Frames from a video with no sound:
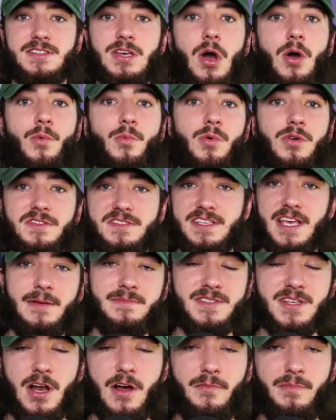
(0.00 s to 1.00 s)
So, will
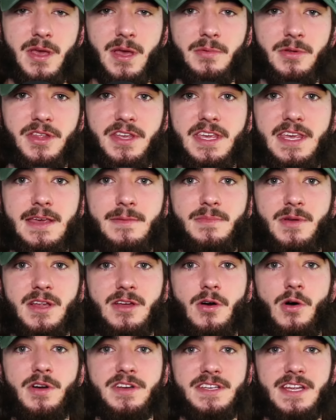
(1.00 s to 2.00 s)
Samsonov be able to keep it
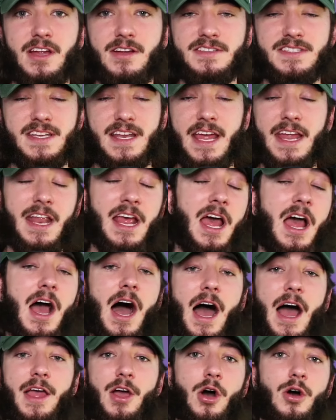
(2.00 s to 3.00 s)
going here tonight?
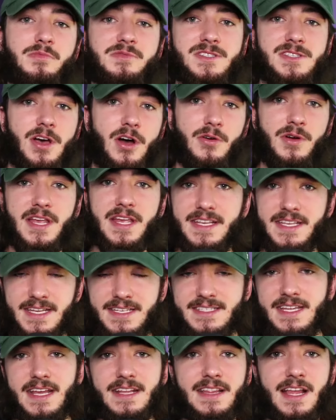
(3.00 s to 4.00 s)
I hope so. He
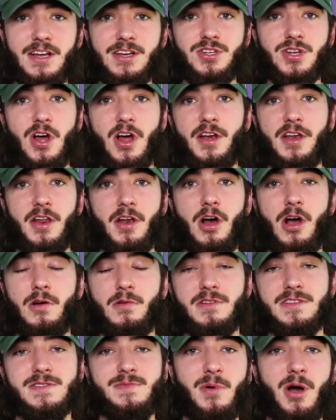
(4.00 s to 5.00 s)
did take that shot in an
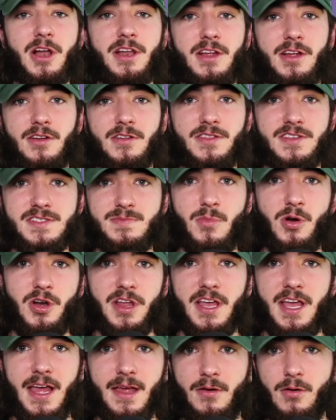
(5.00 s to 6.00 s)
awkward spot here this
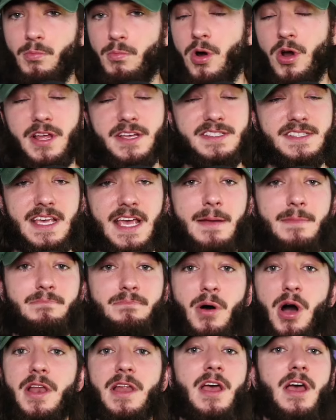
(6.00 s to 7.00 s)
morning at morning
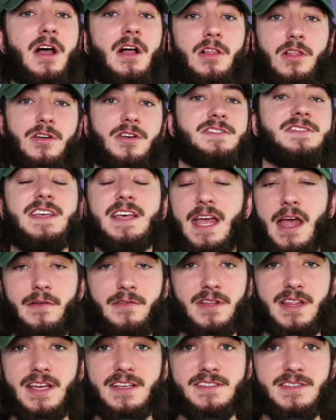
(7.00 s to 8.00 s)
skate, but looks like
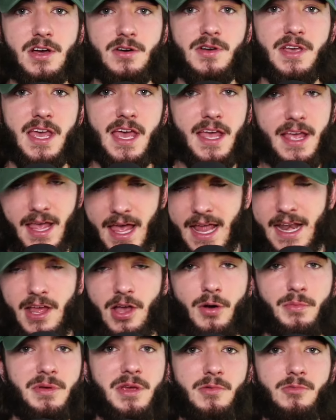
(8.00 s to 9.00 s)
everything's okay and
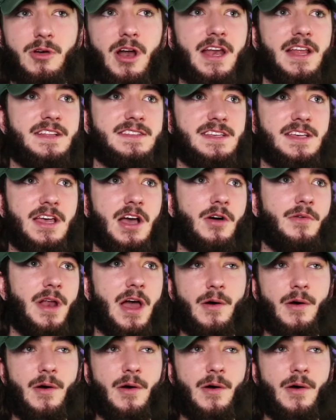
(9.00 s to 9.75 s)
he'll be ready to go.